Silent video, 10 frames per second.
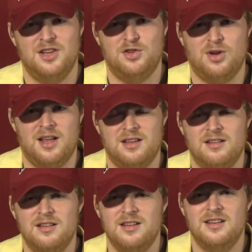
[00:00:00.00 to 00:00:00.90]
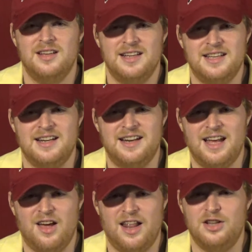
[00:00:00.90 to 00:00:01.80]
try to get it
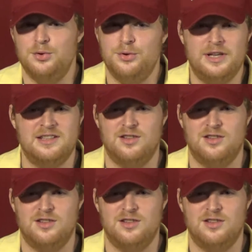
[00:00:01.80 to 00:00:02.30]
out, it gets